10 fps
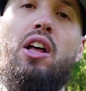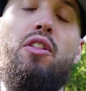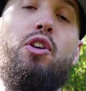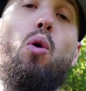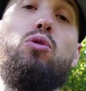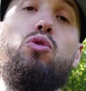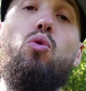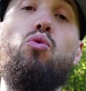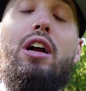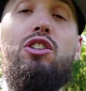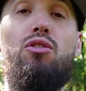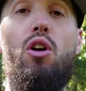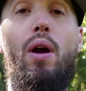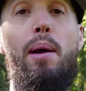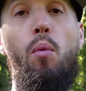The old school
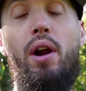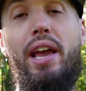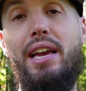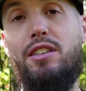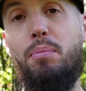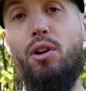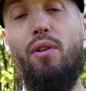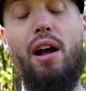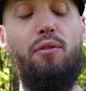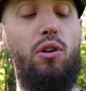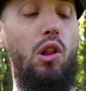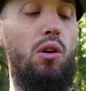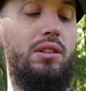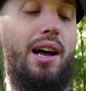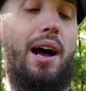retro M1A has been around for a
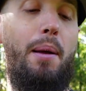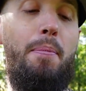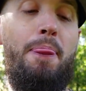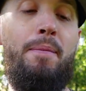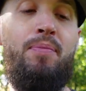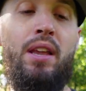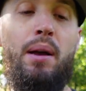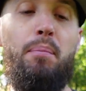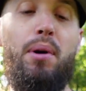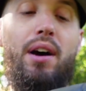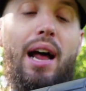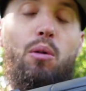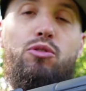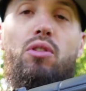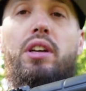long time, but I
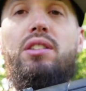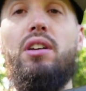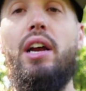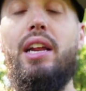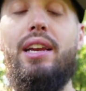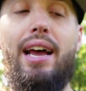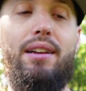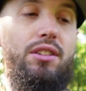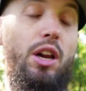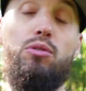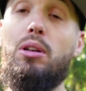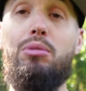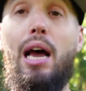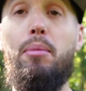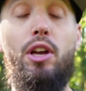was really excited that, some
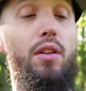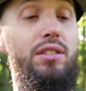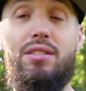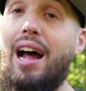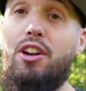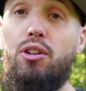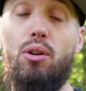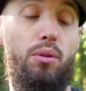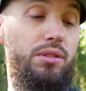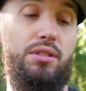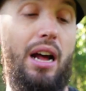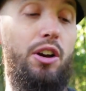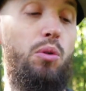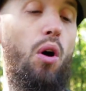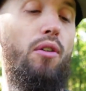time ago, this is not new. This is not a
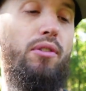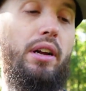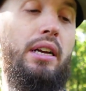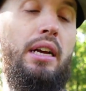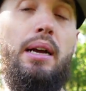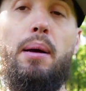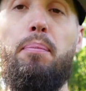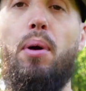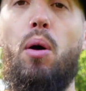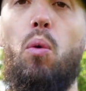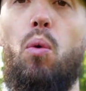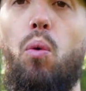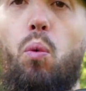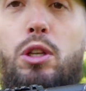new offering. But when